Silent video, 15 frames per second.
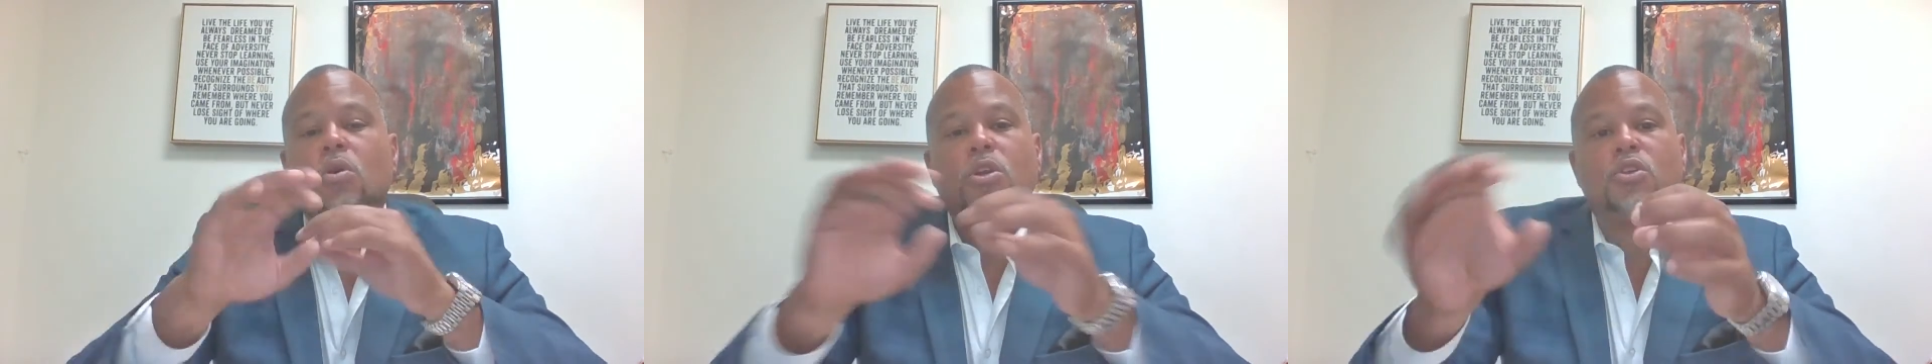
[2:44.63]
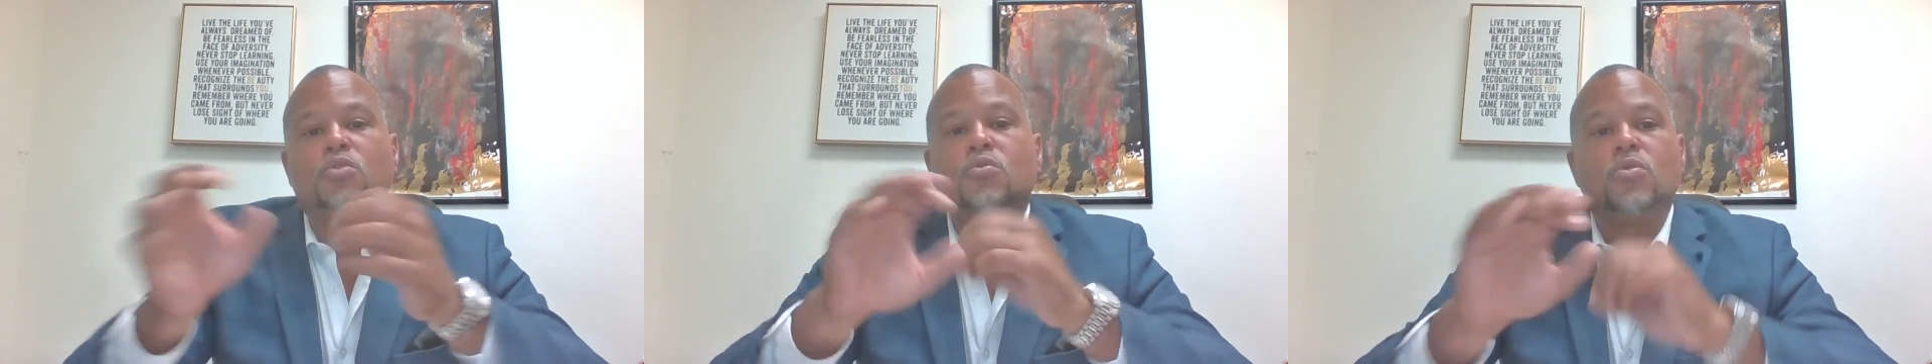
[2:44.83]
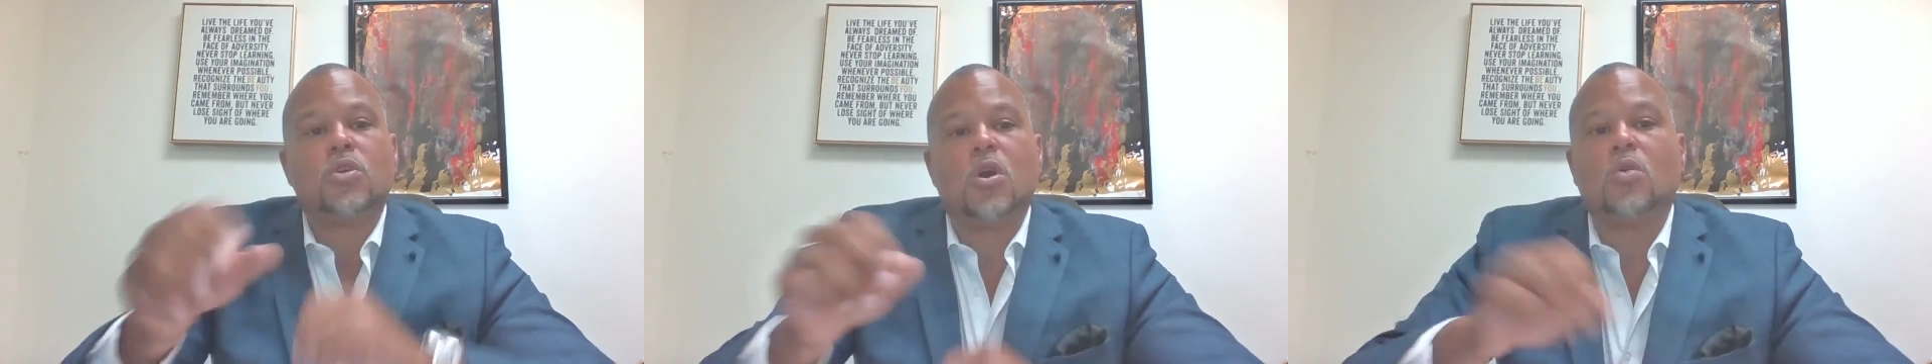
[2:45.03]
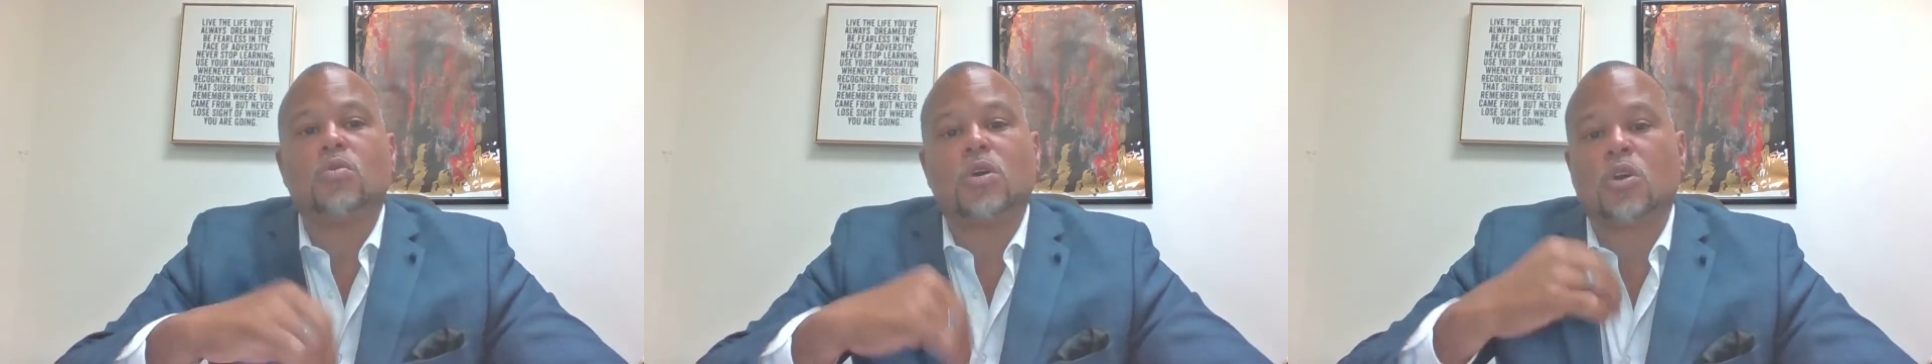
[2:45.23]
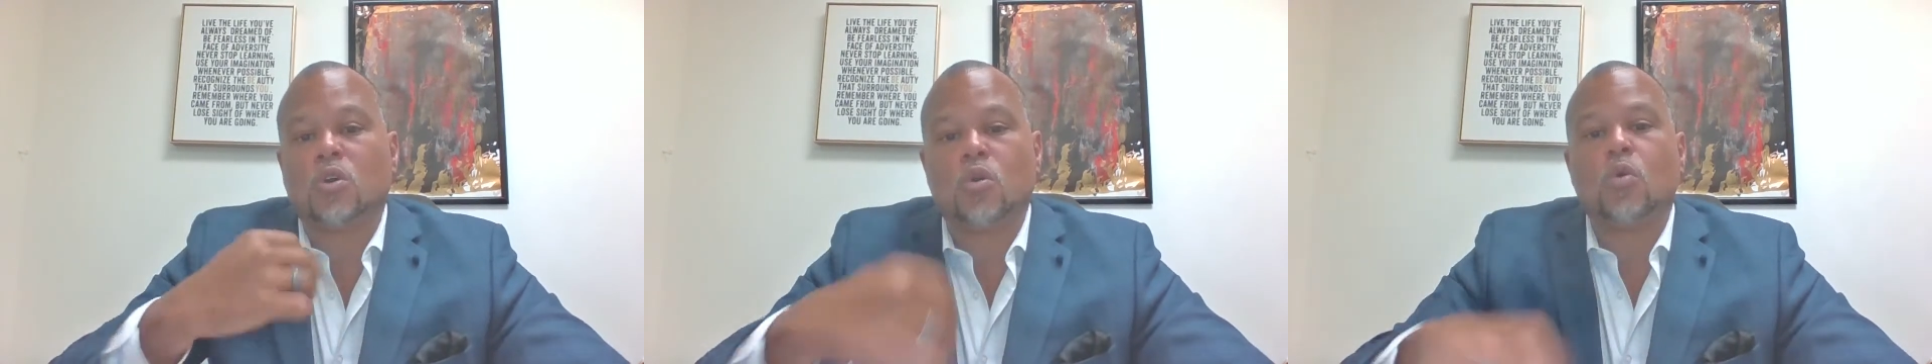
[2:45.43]
you go
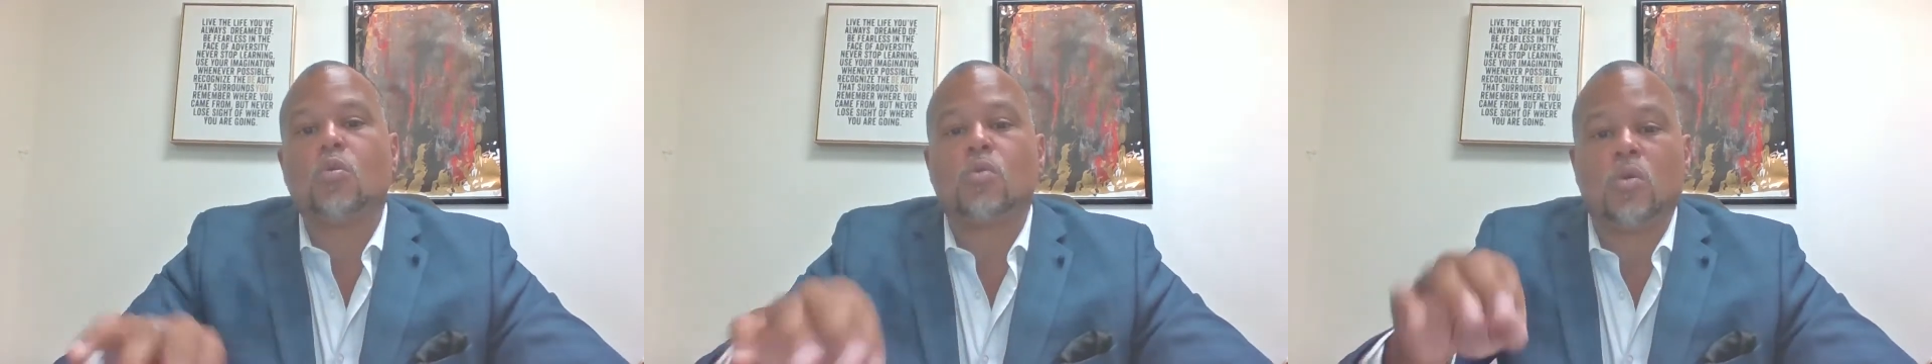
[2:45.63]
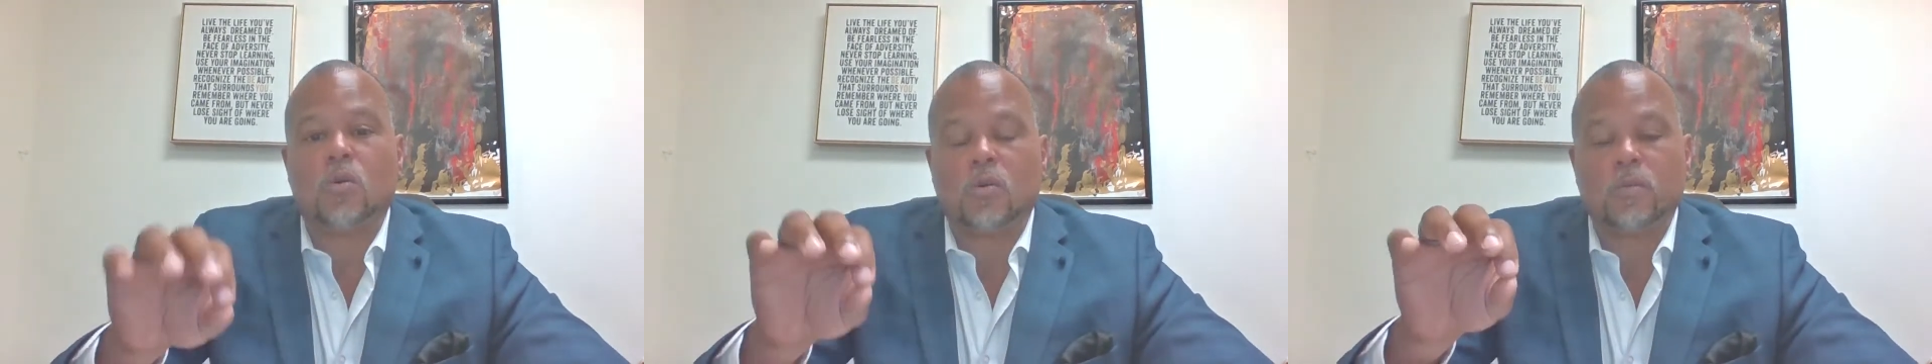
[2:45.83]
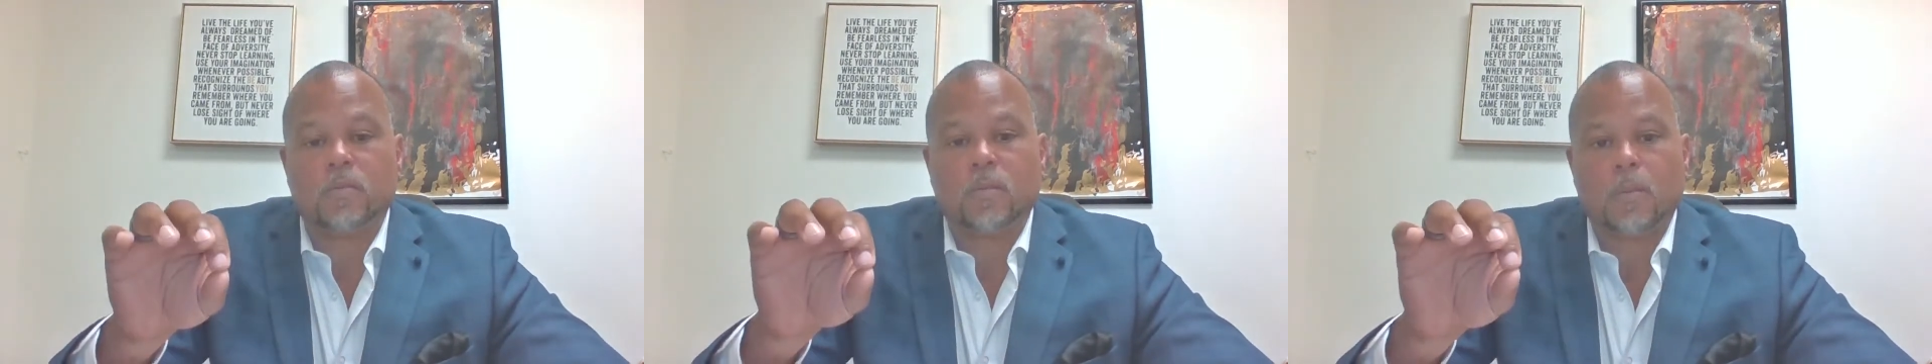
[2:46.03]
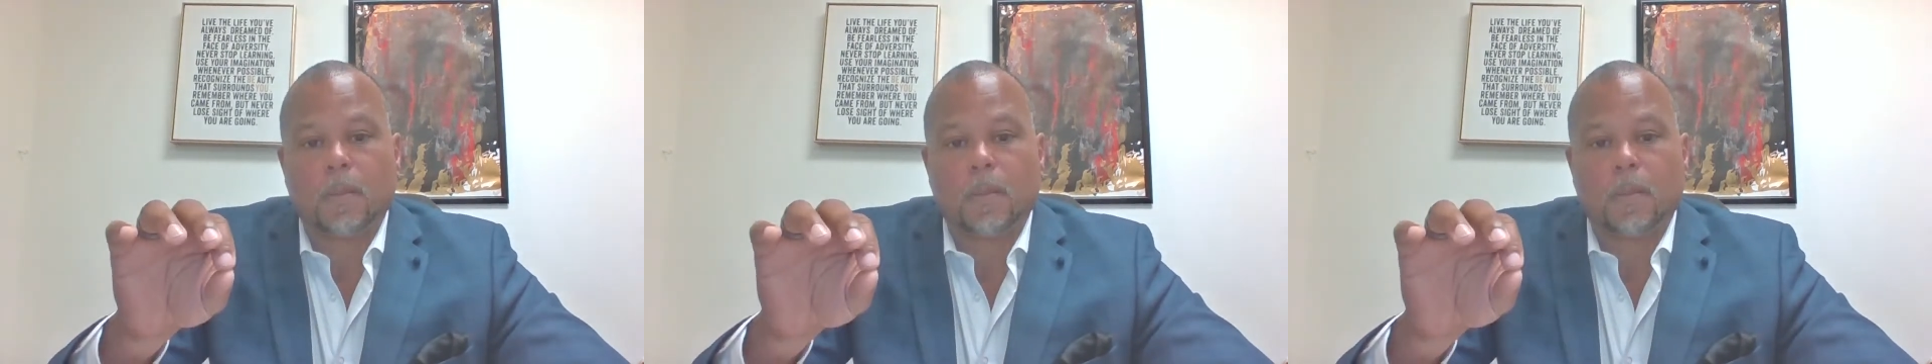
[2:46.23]
to Google